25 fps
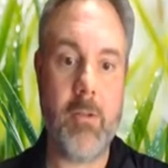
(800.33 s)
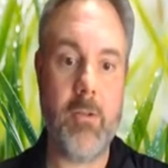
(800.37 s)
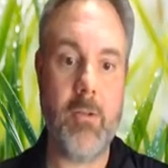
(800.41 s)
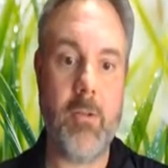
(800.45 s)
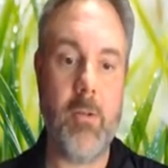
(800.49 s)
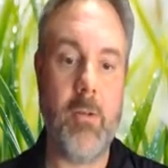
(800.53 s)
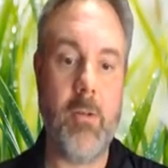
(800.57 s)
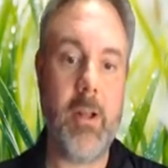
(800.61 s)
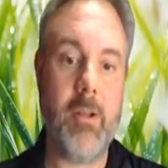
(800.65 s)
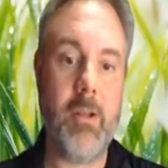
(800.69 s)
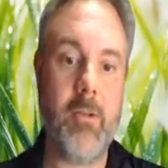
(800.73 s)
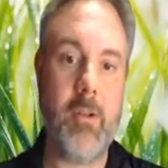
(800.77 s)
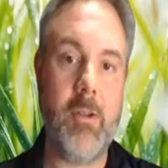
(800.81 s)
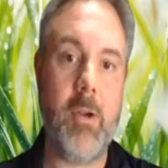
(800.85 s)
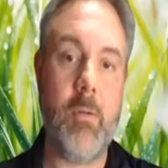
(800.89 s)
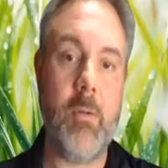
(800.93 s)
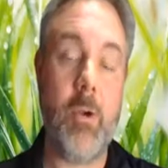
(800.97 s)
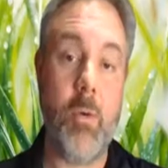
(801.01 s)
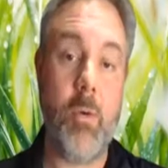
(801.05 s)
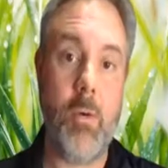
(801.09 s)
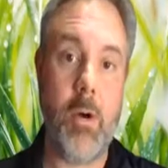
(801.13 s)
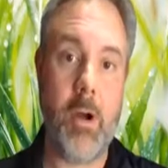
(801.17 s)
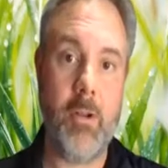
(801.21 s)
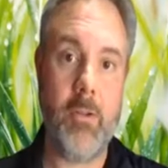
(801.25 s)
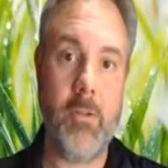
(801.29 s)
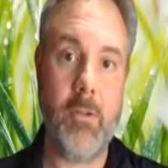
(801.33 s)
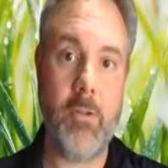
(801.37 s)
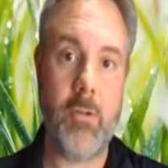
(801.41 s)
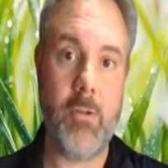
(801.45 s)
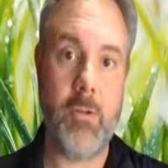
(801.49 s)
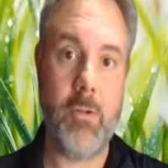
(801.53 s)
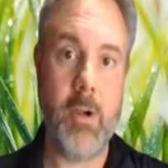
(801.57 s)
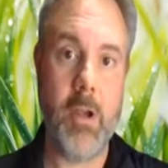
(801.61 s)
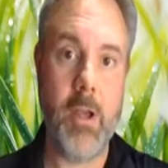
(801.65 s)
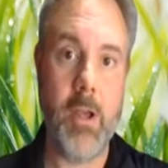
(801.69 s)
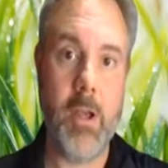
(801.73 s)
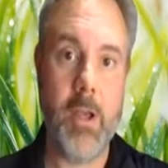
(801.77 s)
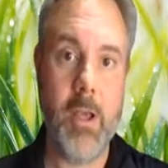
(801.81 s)
So let's say we want
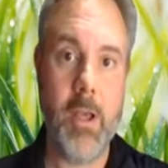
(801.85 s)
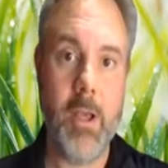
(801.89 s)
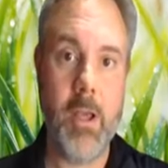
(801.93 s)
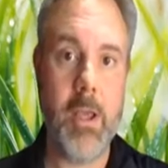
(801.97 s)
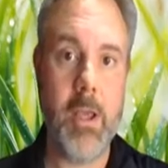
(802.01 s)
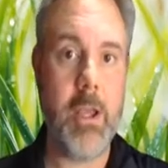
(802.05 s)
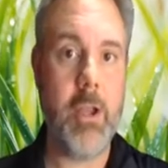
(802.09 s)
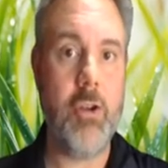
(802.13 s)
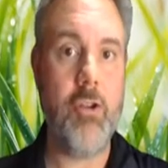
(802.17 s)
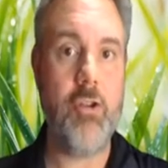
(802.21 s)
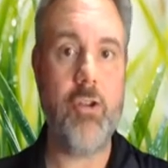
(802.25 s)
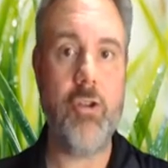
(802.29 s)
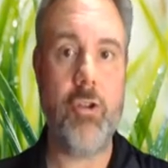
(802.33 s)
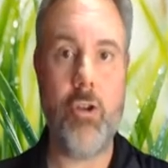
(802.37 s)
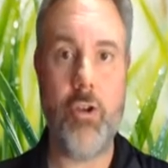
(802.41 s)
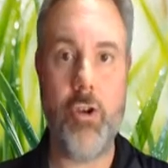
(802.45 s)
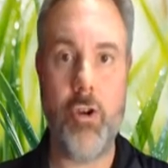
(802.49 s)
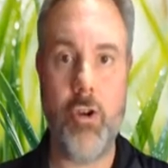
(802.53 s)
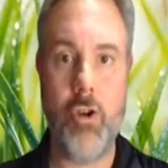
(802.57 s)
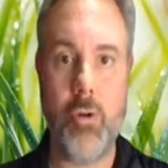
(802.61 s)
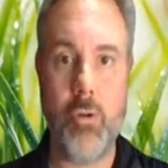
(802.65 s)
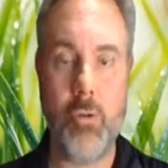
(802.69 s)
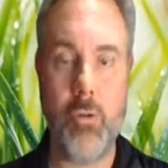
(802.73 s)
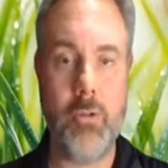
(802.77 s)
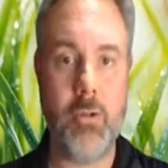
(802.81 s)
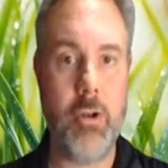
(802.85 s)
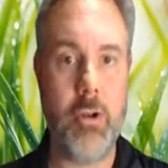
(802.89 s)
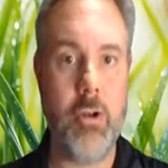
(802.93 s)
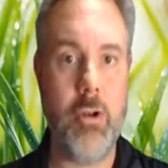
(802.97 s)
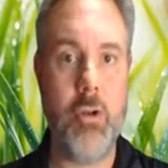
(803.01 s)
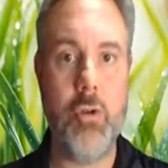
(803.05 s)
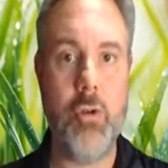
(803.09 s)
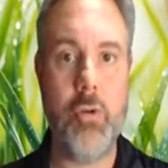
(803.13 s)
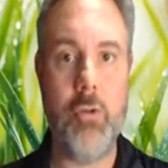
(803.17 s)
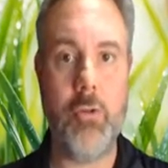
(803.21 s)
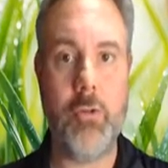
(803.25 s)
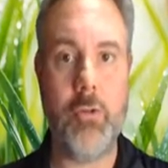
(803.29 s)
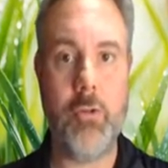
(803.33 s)
to introduce a
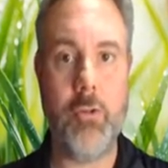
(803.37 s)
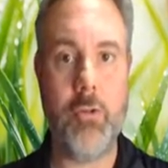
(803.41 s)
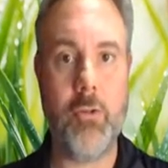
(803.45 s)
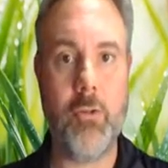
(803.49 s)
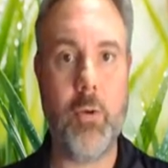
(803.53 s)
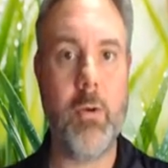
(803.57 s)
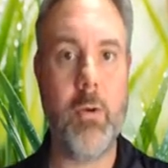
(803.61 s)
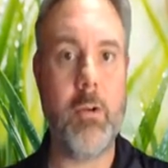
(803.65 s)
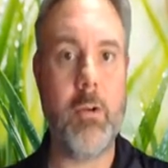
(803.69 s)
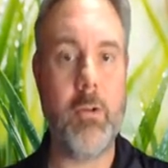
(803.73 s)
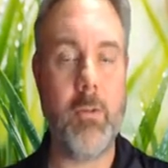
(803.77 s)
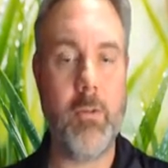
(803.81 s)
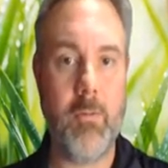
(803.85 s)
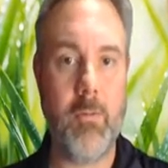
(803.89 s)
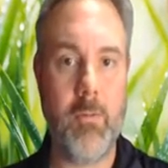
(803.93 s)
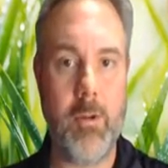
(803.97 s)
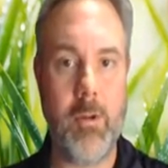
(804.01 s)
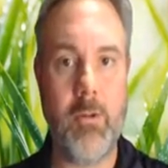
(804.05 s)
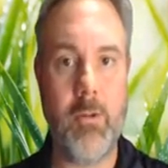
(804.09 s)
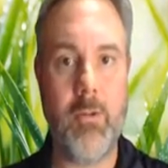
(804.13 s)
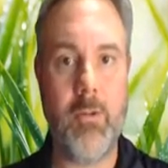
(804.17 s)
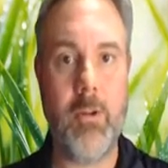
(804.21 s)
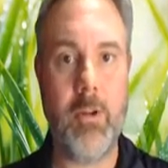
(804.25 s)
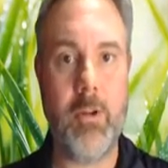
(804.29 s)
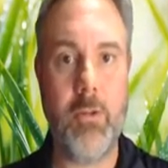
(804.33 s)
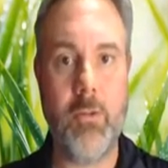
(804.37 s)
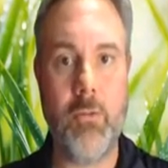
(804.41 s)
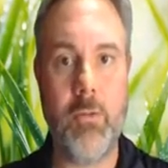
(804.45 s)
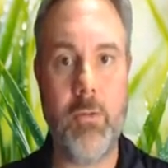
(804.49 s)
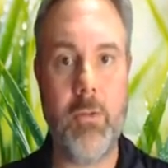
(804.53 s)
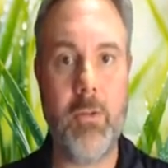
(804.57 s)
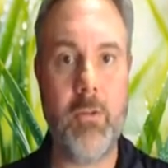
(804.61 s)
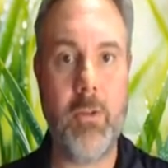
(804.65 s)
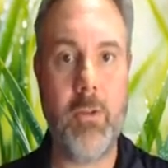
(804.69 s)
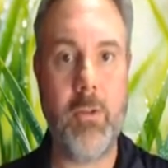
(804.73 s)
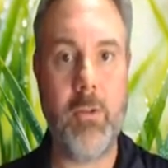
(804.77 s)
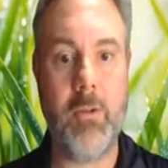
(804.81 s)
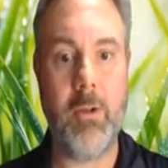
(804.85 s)
new source of disease
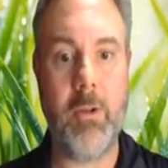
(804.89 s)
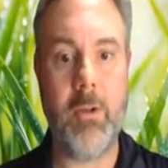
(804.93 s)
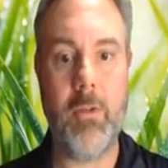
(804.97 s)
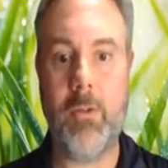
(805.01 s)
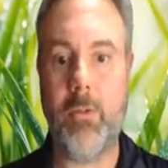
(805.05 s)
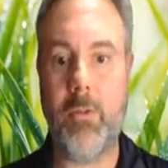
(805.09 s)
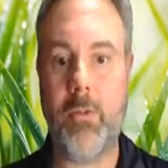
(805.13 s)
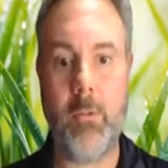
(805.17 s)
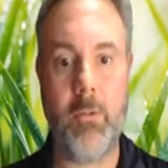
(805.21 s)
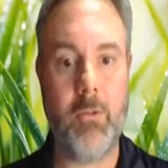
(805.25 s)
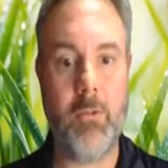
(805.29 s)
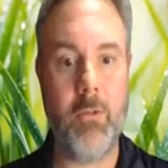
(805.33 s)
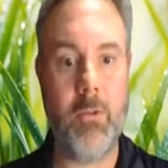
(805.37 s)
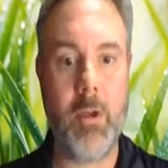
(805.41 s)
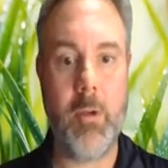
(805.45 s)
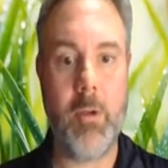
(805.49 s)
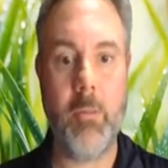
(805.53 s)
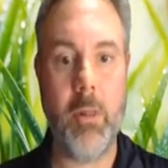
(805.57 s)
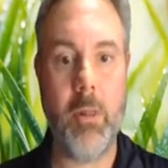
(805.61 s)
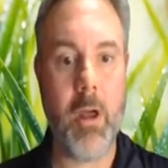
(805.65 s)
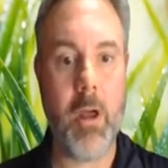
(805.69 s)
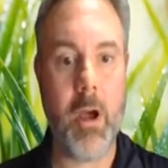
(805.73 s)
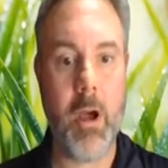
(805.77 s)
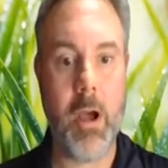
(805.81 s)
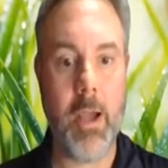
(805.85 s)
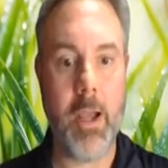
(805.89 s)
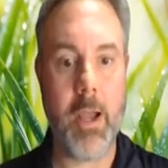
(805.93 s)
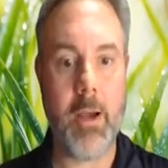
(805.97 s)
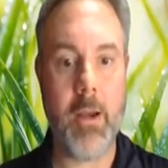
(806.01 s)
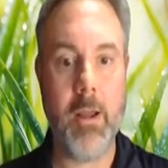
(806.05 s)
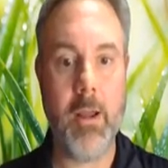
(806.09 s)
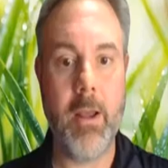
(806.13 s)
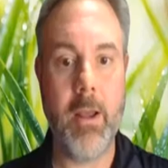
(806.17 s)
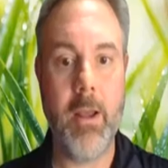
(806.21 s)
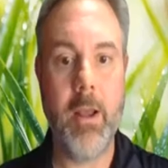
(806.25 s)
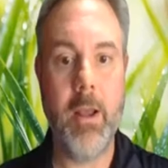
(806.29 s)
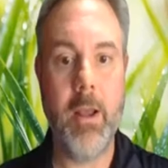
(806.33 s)
resistance from some line.